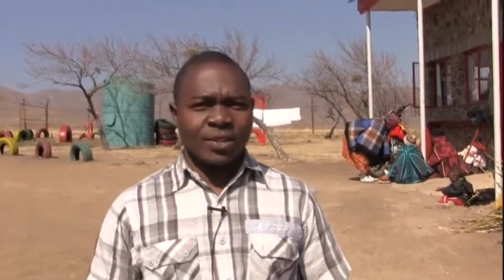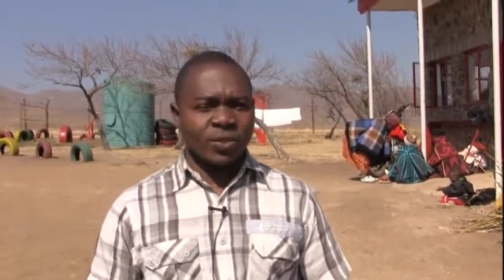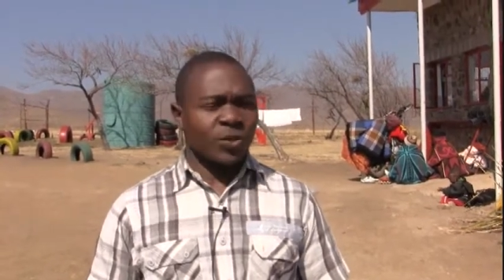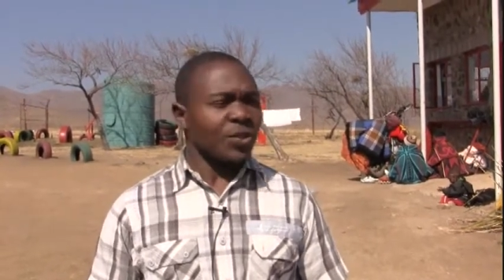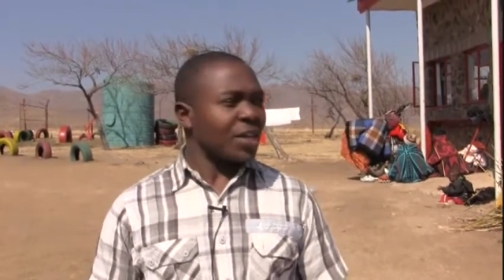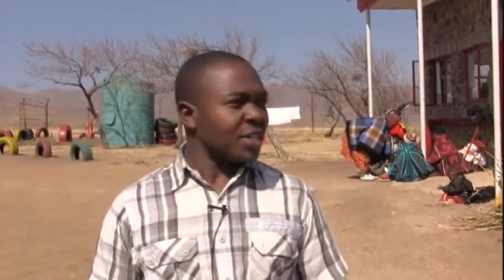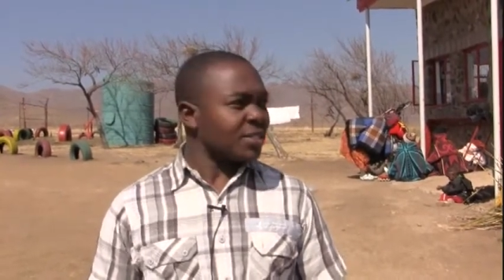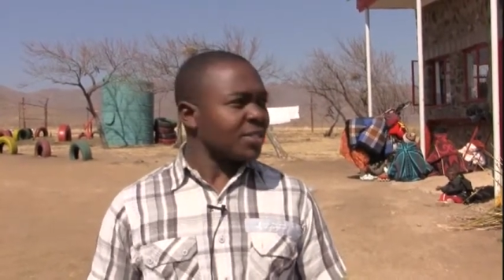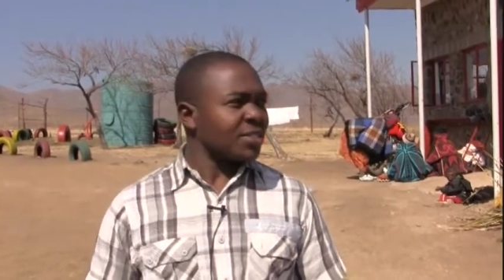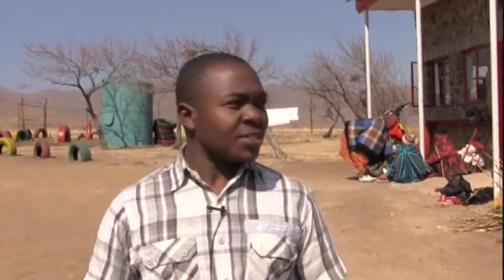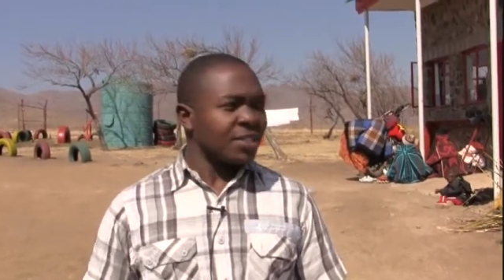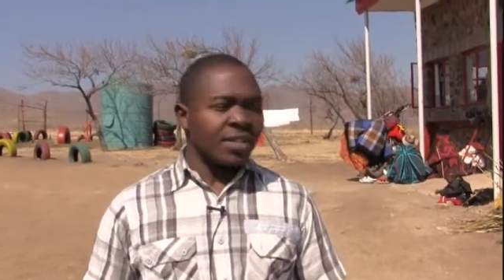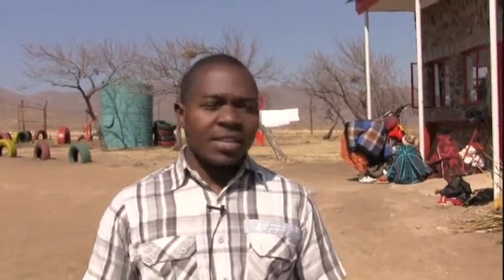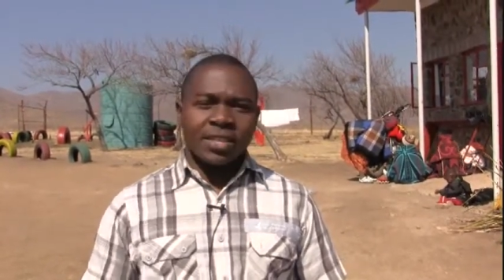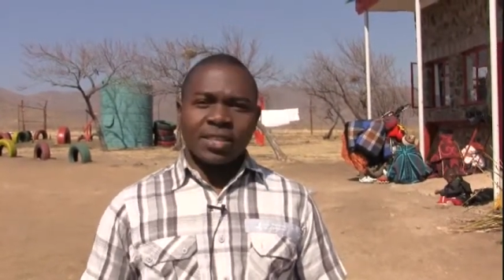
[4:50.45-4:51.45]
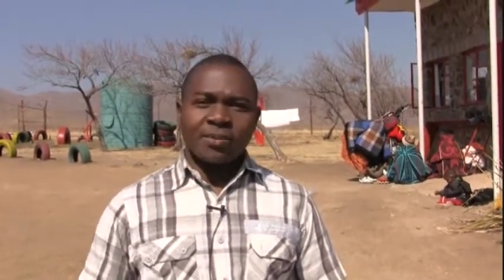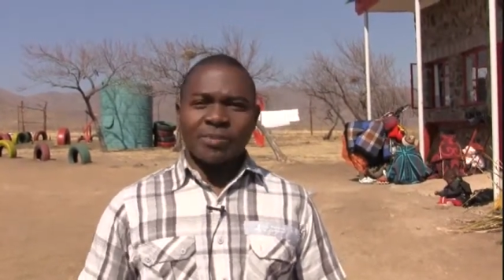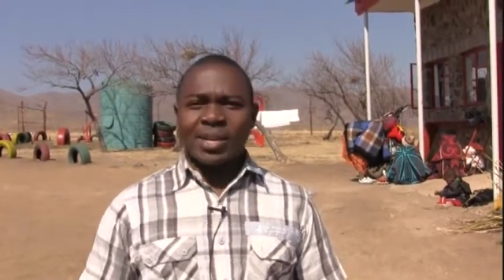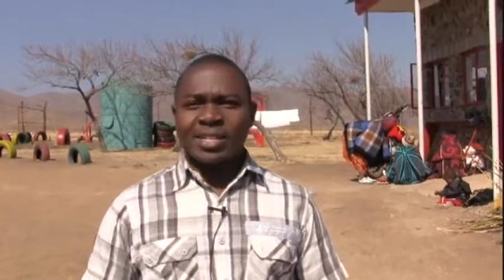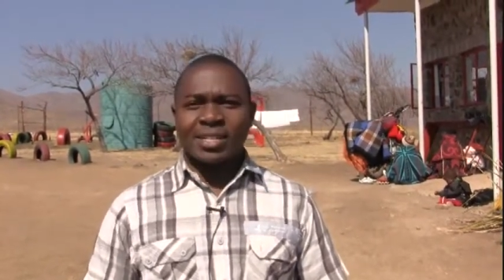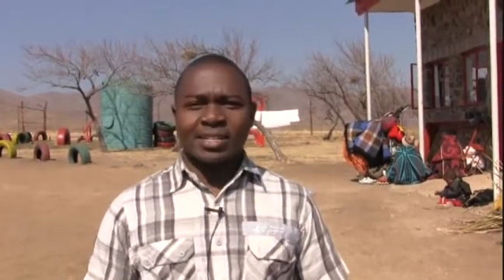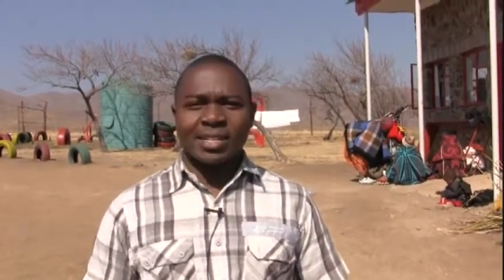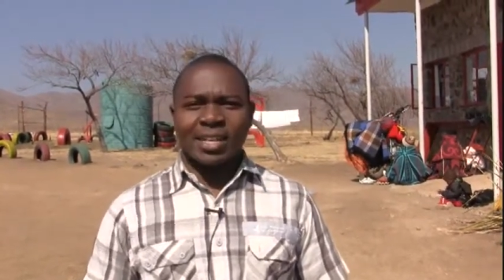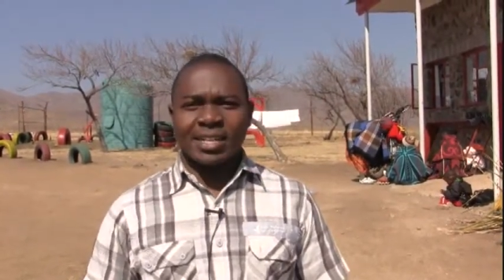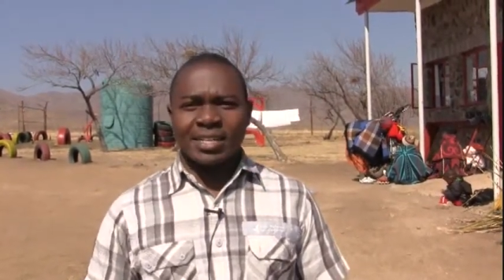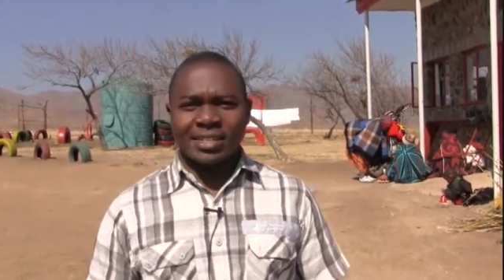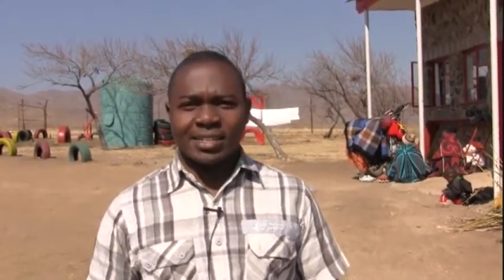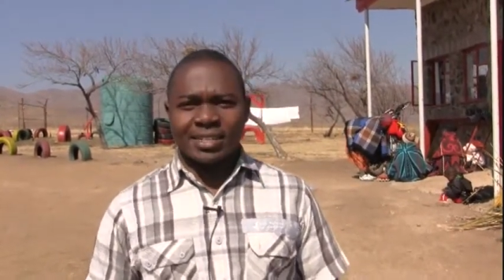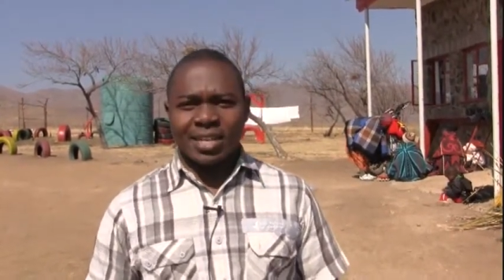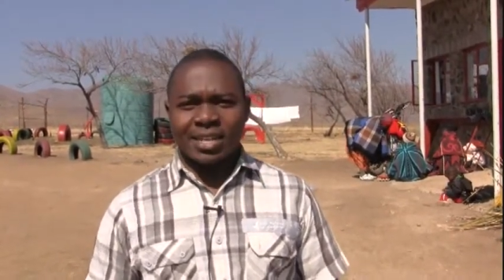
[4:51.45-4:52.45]
So that's the major
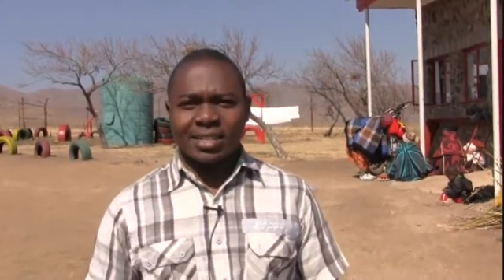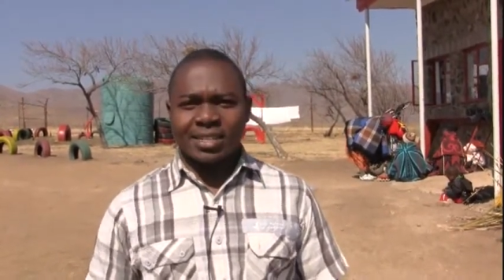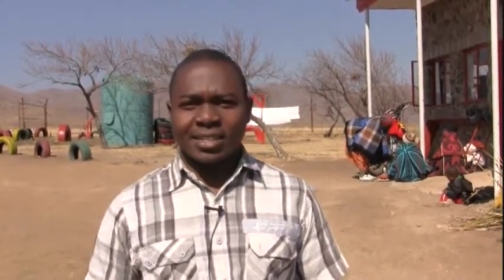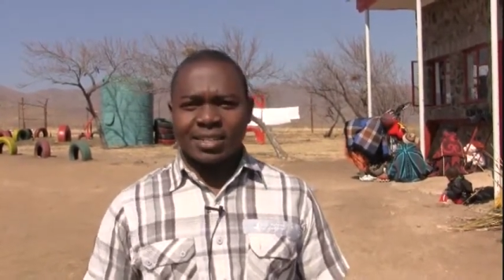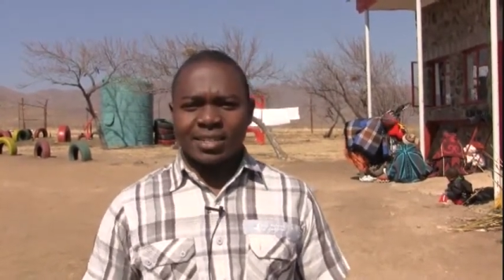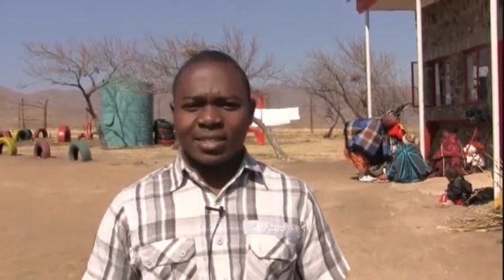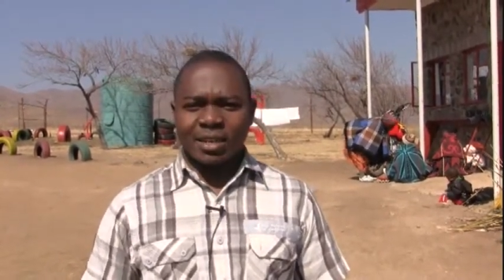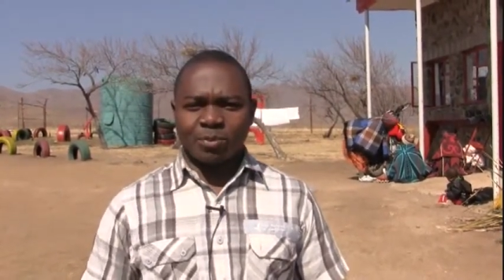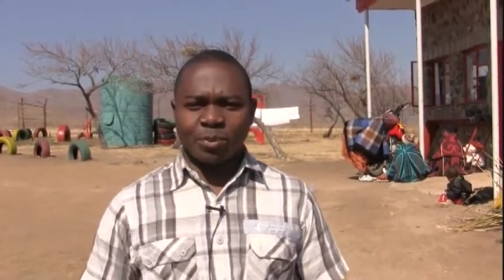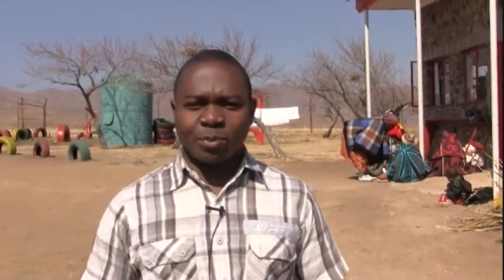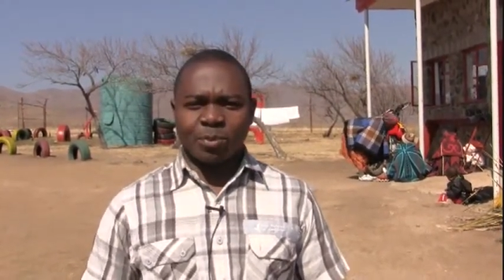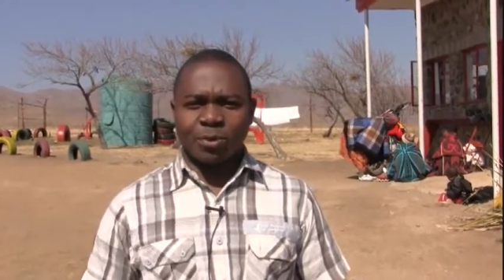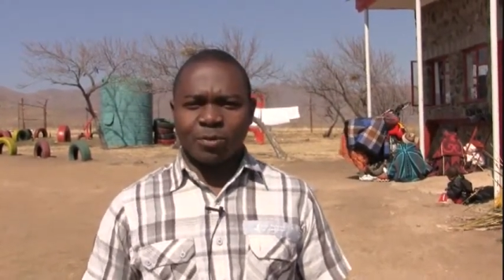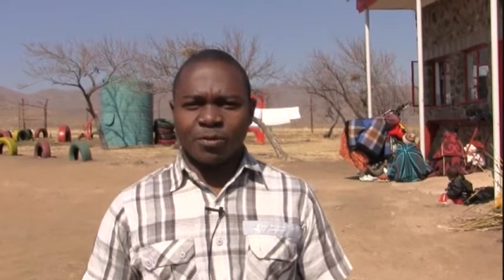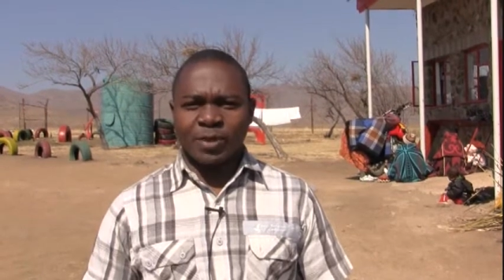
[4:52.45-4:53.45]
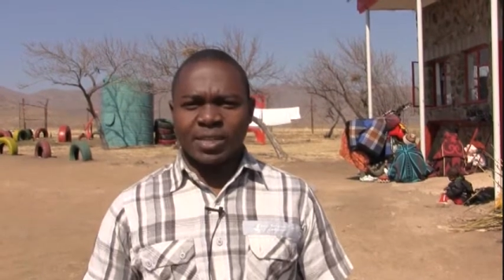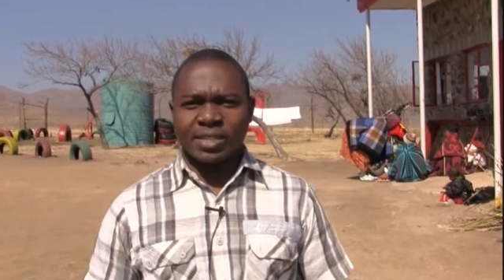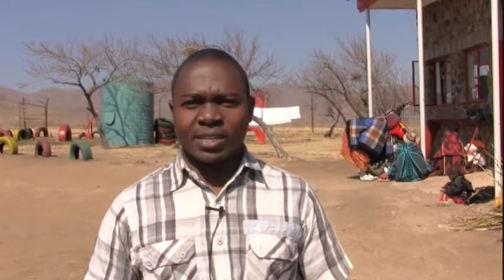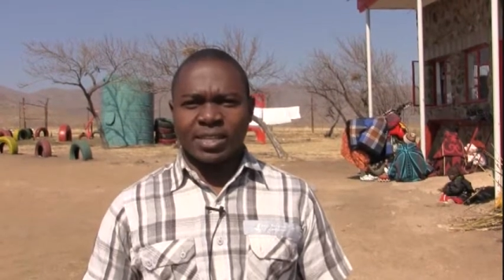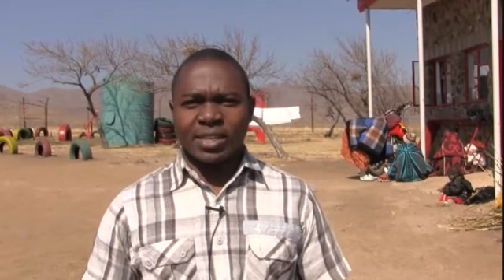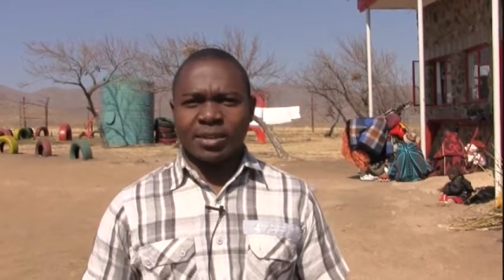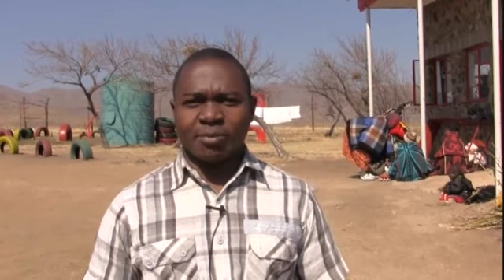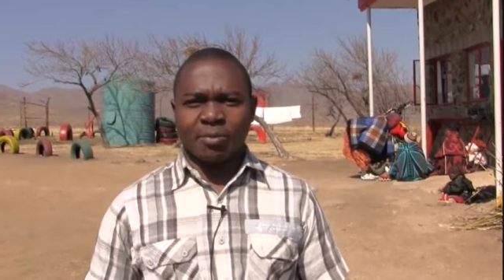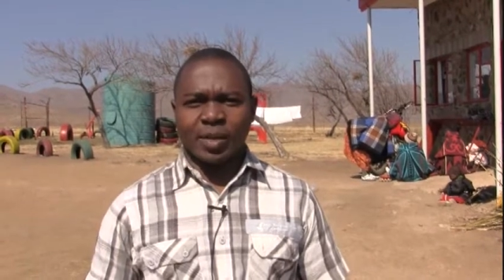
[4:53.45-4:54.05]
challenge that the people face here.